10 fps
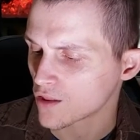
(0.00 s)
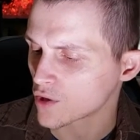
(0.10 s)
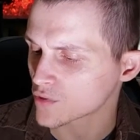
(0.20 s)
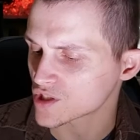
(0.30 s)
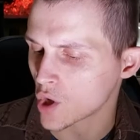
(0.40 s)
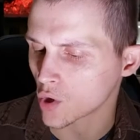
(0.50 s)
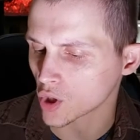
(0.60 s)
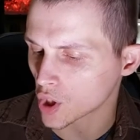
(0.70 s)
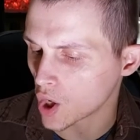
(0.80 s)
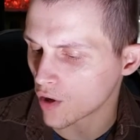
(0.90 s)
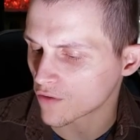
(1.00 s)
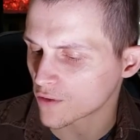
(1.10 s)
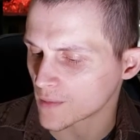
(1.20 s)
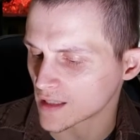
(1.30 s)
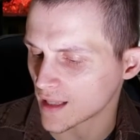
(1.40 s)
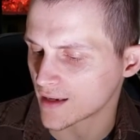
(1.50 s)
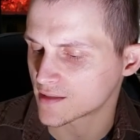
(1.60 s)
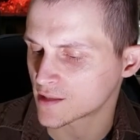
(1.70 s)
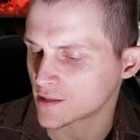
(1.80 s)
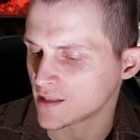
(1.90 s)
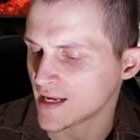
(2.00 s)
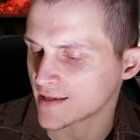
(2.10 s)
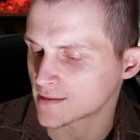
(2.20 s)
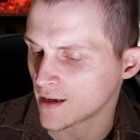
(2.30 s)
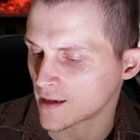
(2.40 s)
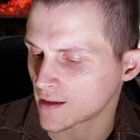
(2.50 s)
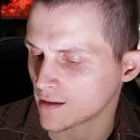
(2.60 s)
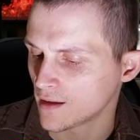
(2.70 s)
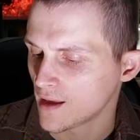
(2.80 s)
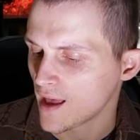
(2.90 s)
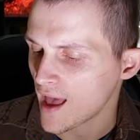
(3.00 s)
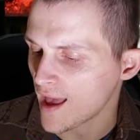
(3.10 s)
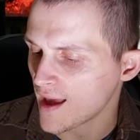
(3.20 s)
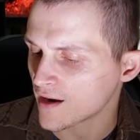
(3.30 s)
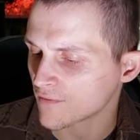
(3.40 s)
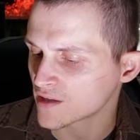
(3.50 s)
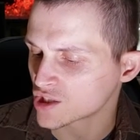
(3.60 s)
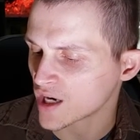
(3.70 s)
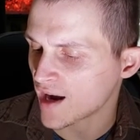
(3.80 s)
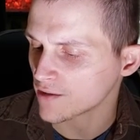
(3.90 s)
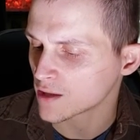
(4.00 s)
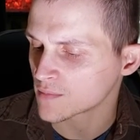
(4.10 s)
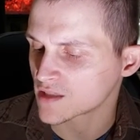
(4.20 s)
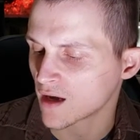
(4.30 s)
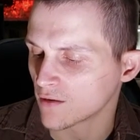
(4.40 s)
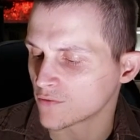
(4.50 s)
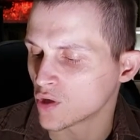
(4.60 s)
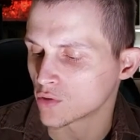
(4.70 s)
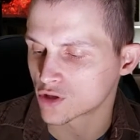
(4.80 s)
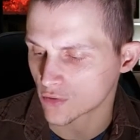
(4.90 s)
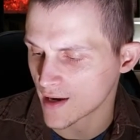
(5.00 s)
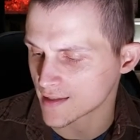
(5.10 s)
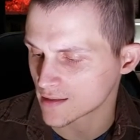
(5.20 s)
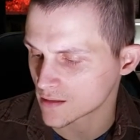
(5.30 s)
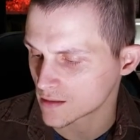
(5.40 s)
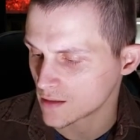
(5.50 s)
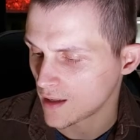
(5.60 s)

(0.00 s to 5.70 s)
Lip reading: There was no glow from the lantern he had taken, and of the child himself no trace.